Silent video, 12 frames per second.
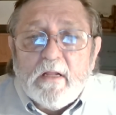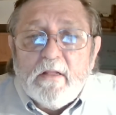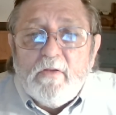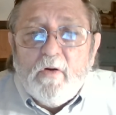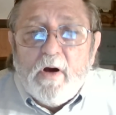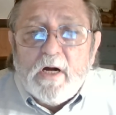
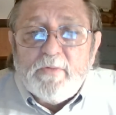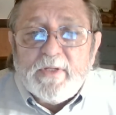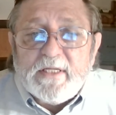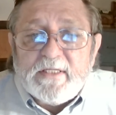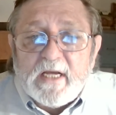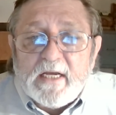along
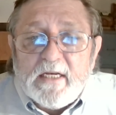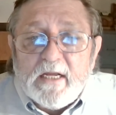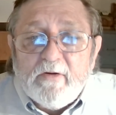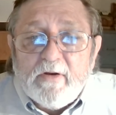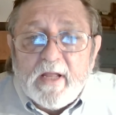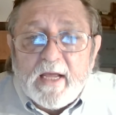with this
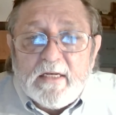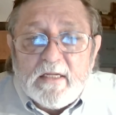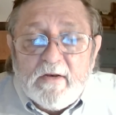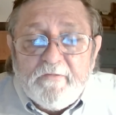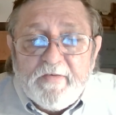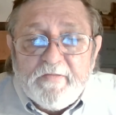idea in
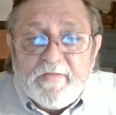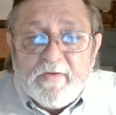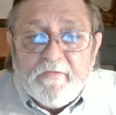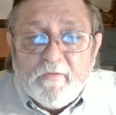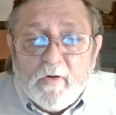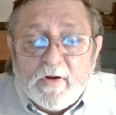
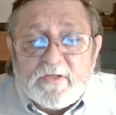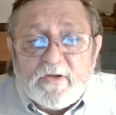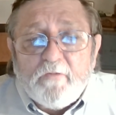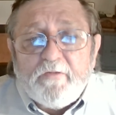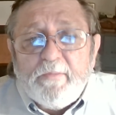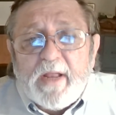1954. So from